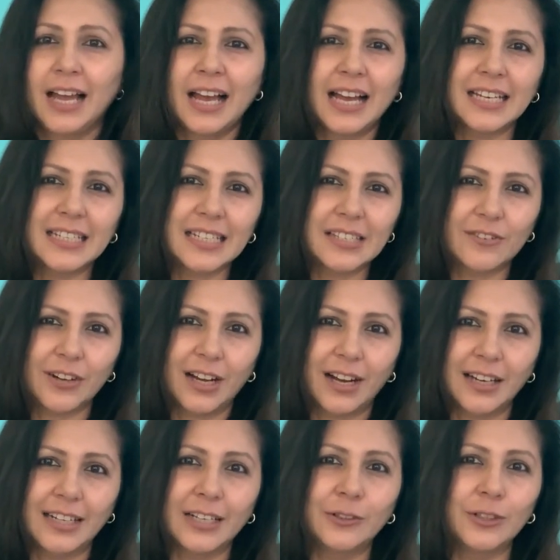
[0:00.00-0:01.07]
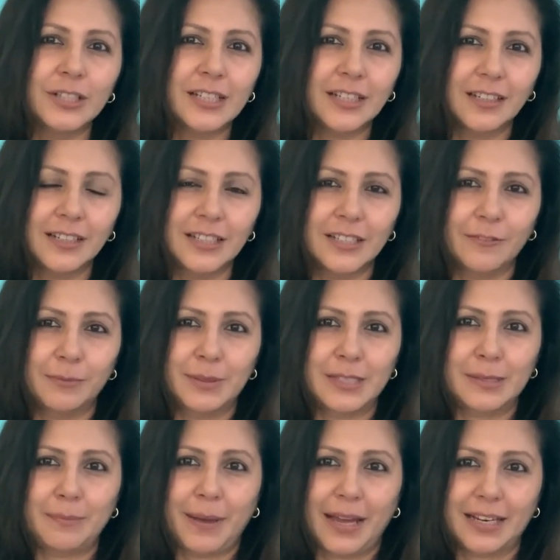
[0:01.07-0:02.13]
and disregarding alternative
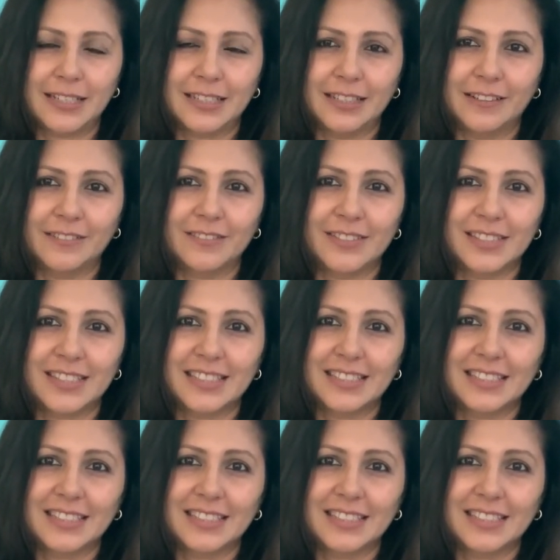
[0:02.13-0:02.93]
perspectives.